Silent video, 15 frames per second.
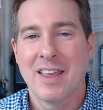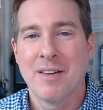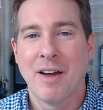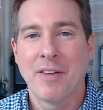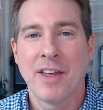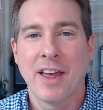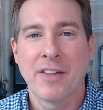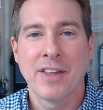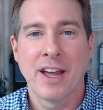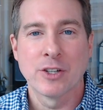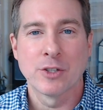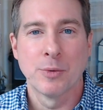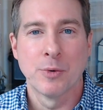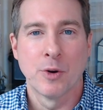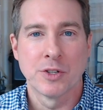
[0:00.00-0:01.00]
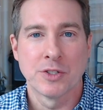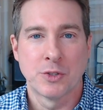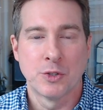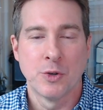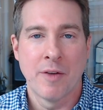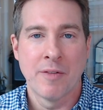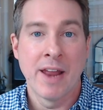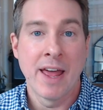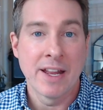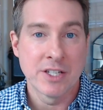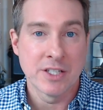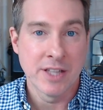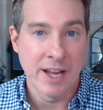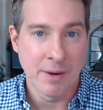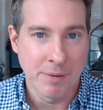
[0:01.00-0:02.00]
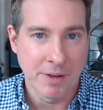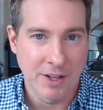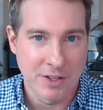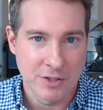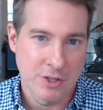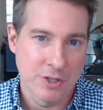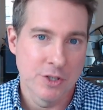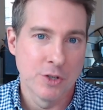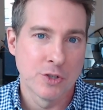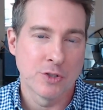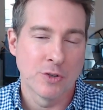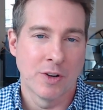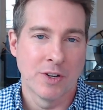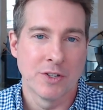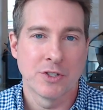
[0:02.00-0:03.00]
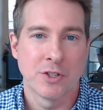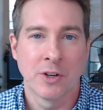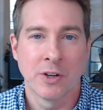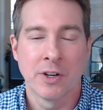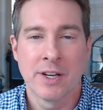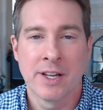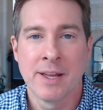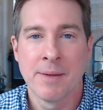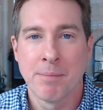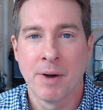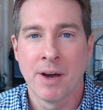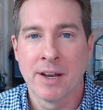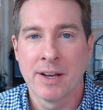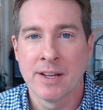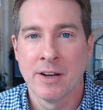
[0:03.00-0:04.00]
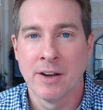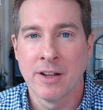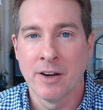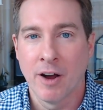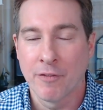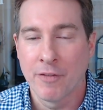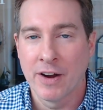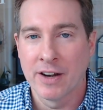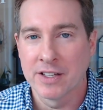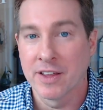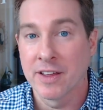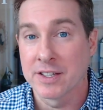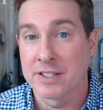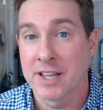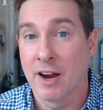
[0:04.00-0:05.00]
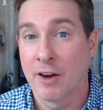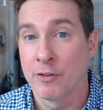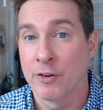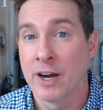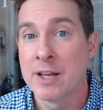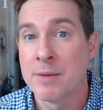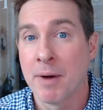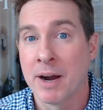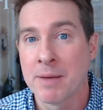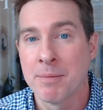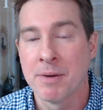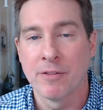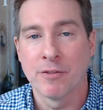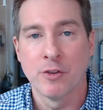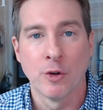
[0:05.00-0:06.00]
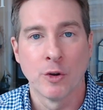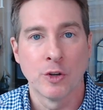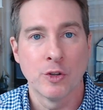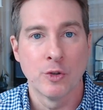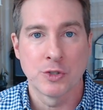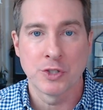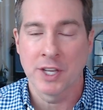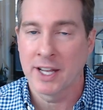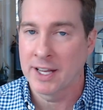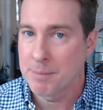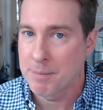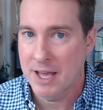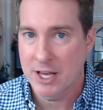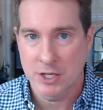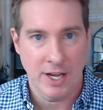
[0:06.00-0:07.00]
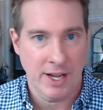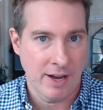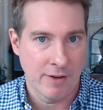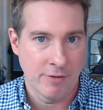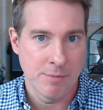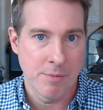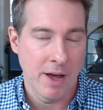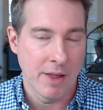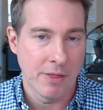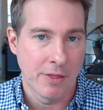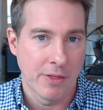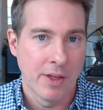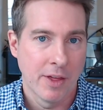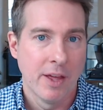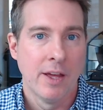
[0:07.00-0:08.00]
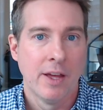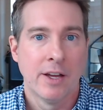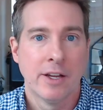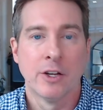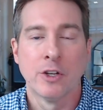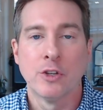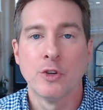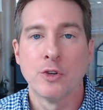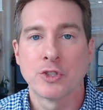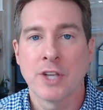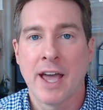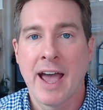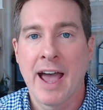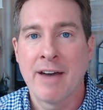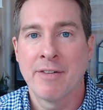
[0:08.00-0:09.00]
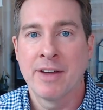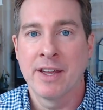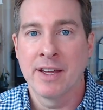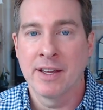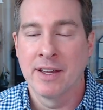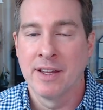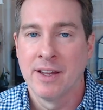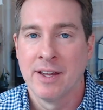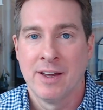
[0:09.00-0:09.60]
You know, I think entrepreneurs do have an edge there because they're used to uncertainty. But in all fairness, I think it's scary for anybody. But if you're used to getting a paycheck every month, you're used to having